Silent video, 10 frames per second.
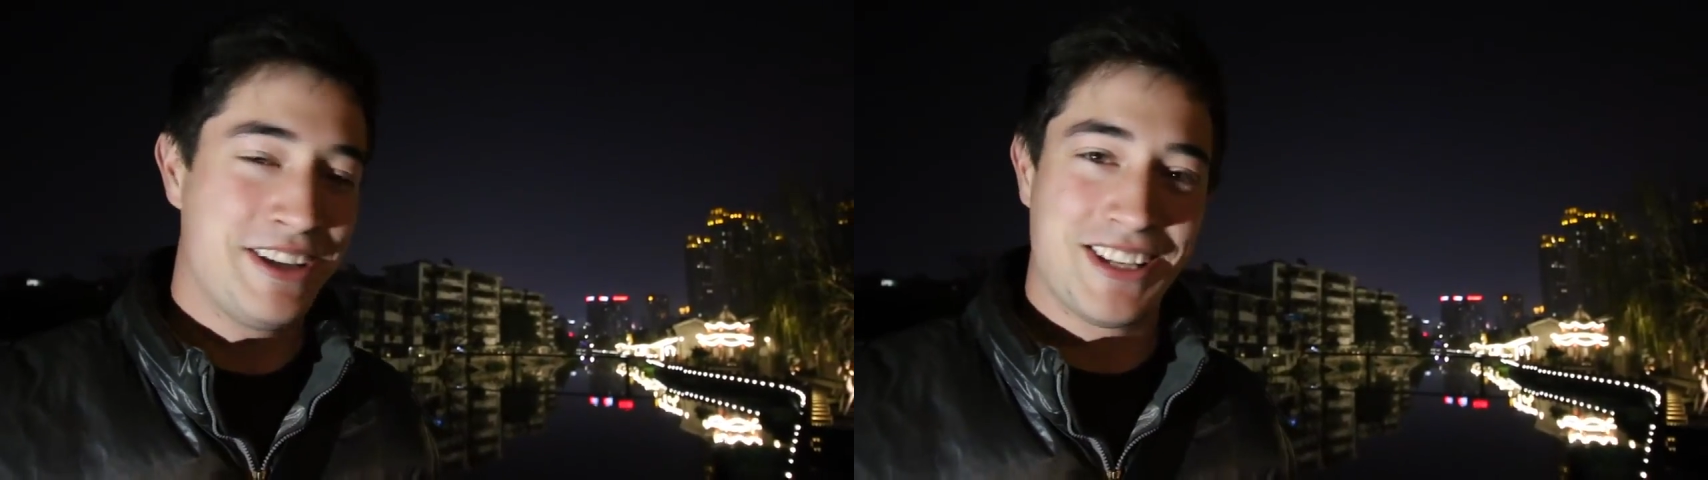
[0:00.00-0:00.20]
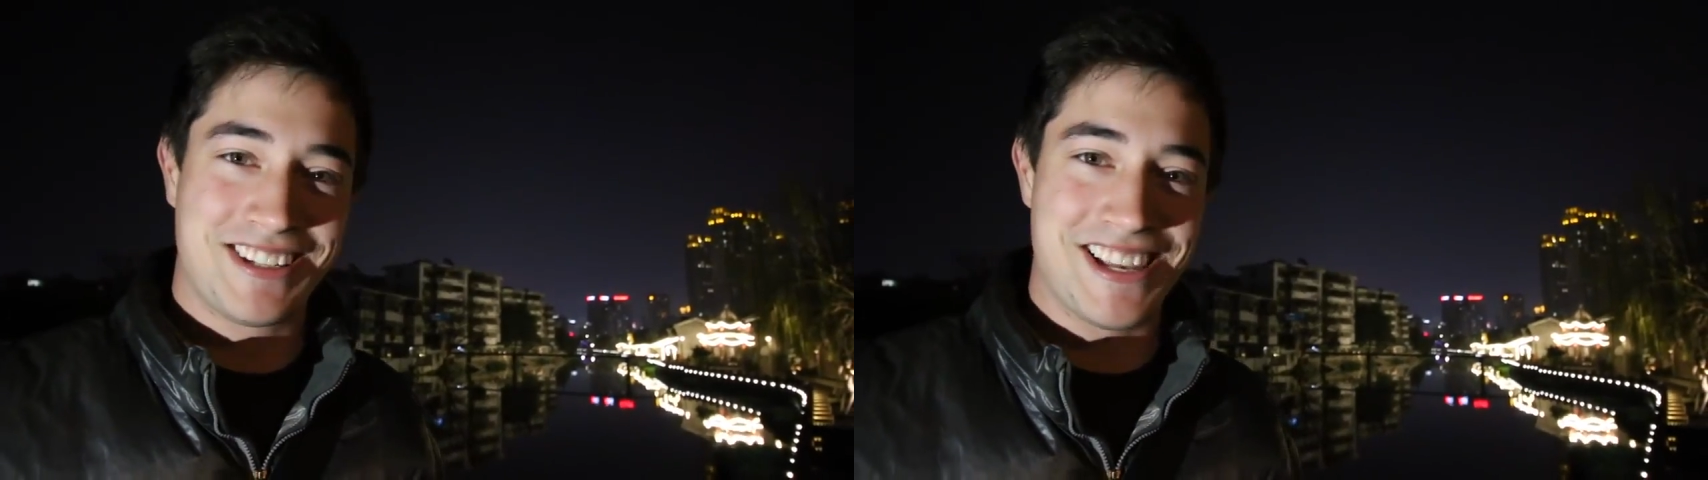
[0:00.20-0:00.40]

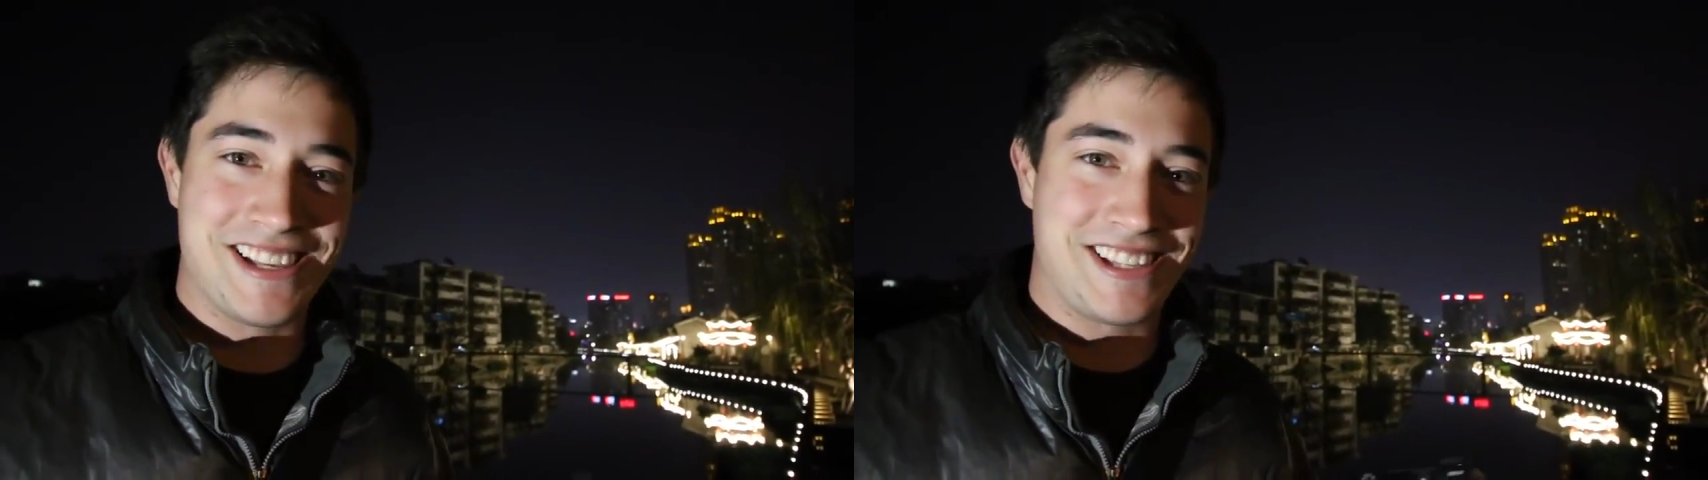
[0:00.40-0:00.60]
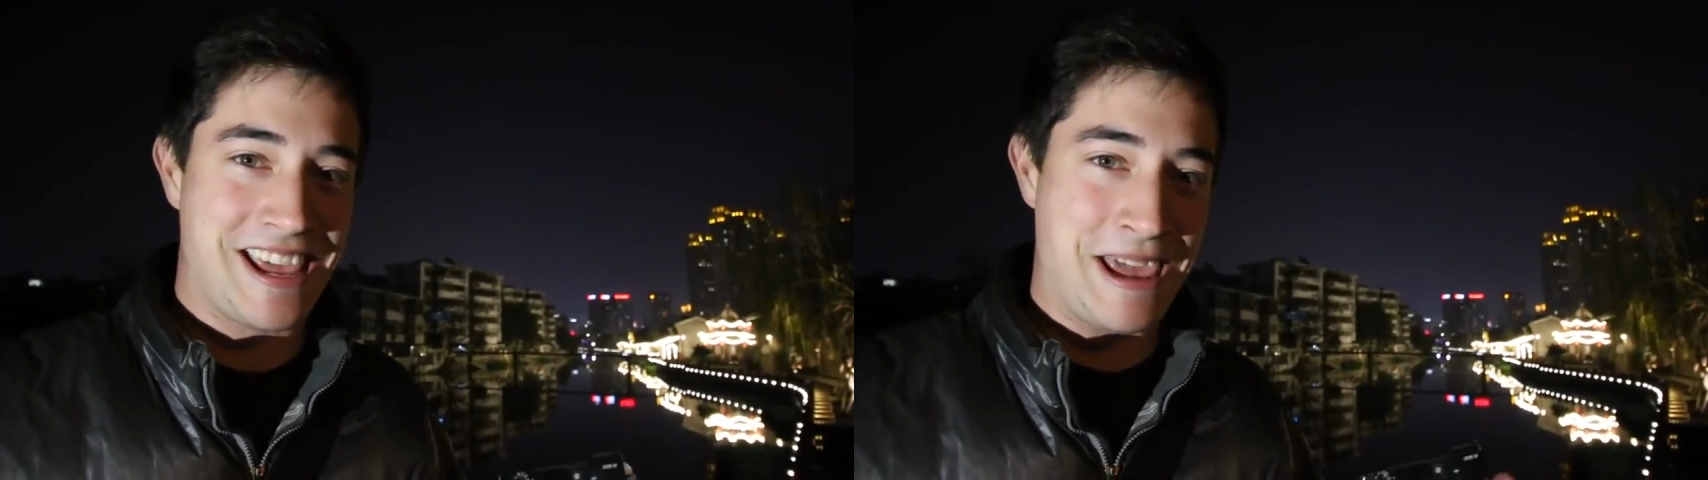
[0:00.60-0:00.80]
This
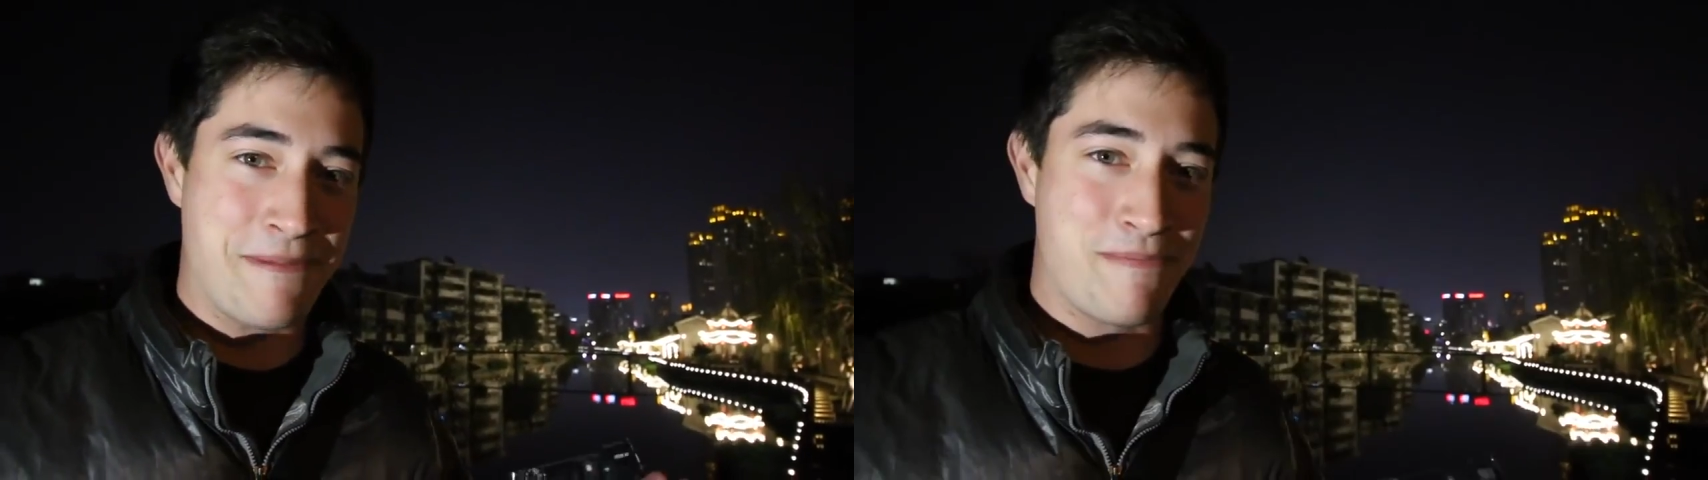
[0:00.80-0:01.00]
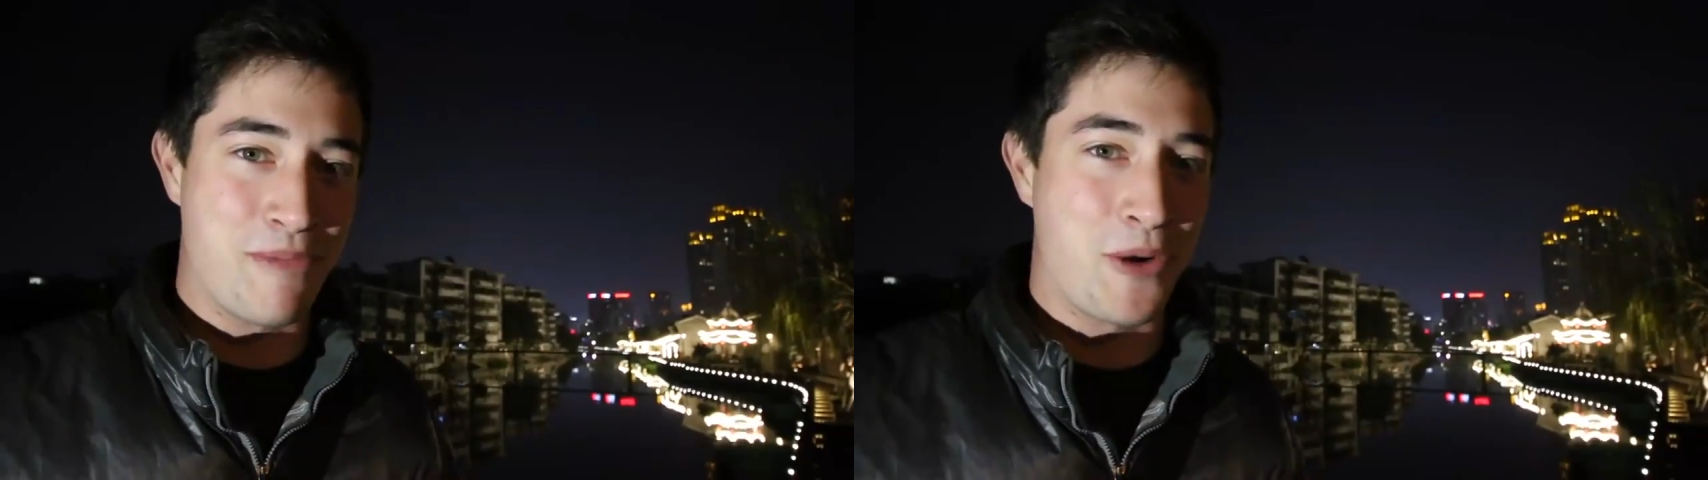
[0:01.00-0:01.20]
is
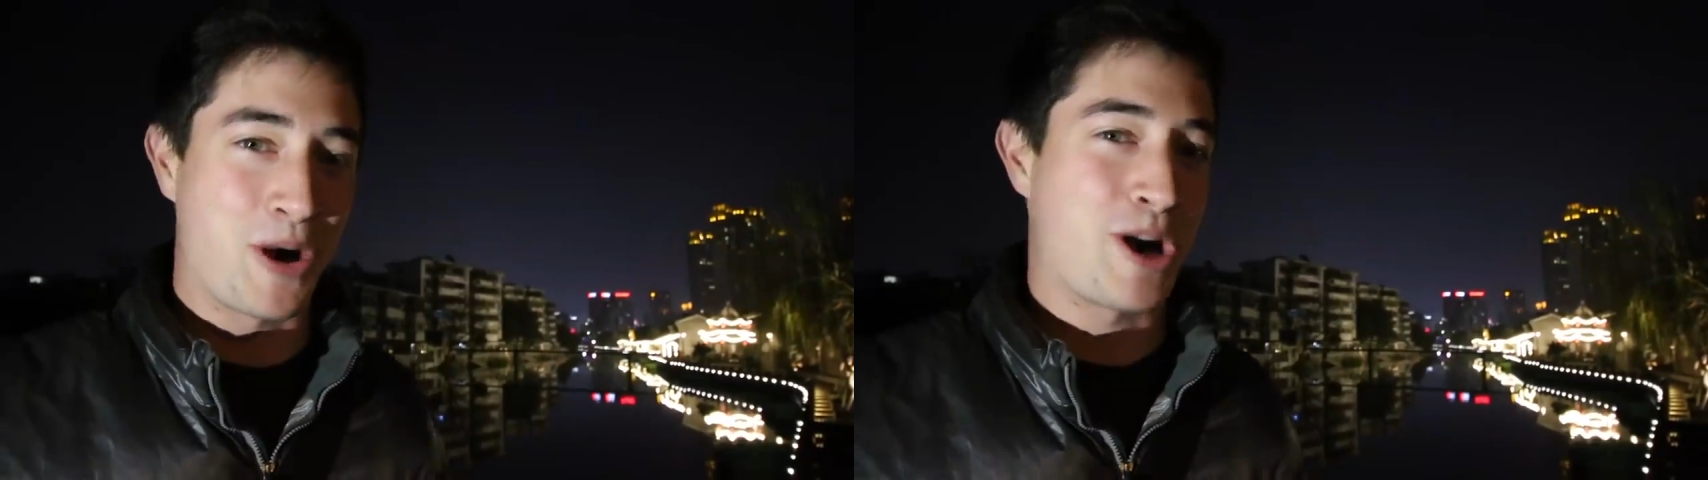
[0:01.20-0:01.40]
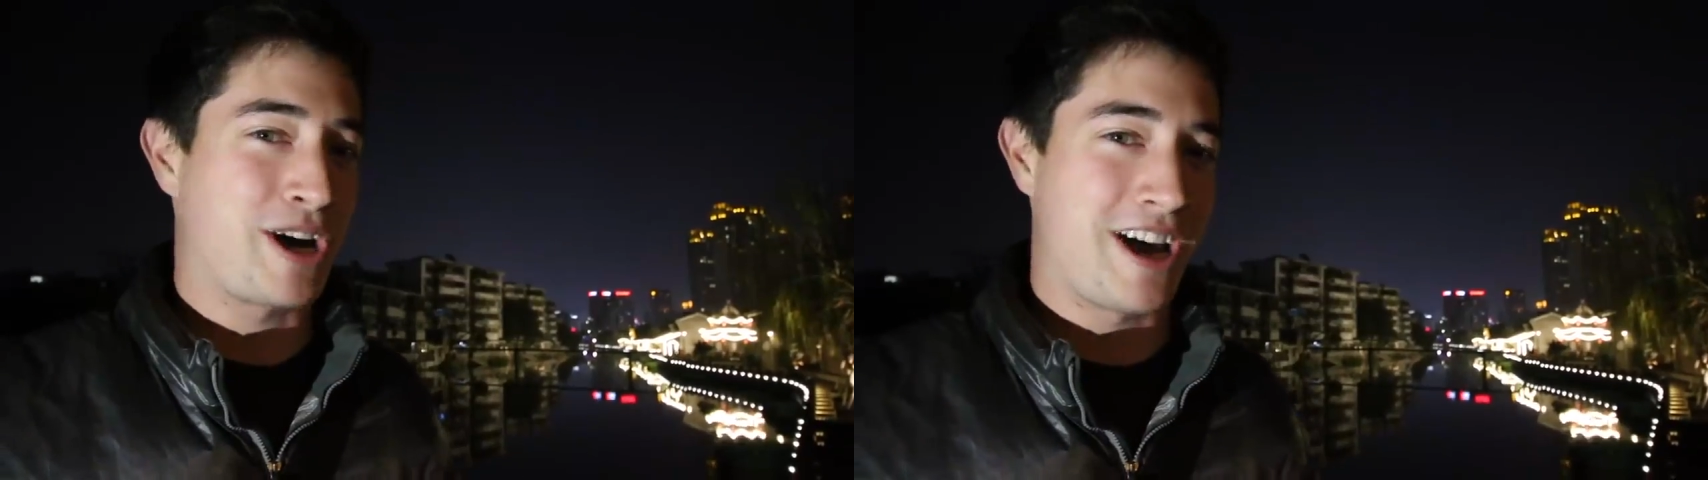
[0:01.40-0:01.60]
a
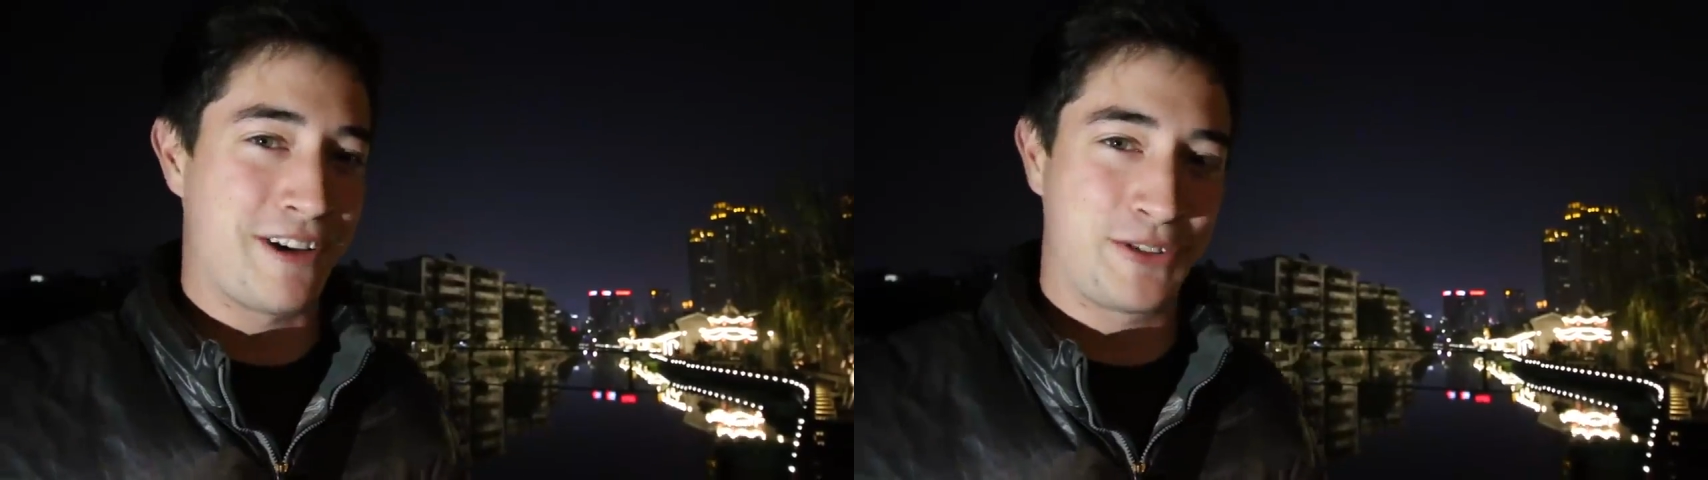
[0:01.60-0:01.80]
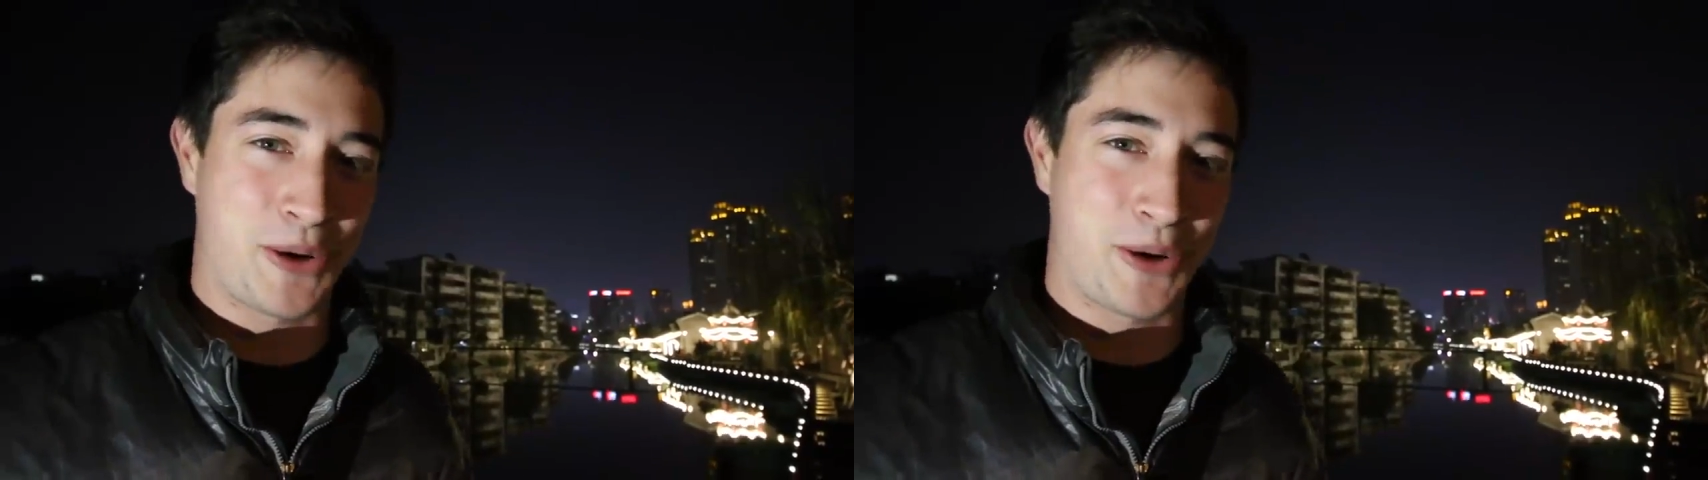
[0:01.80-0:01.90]
more kind of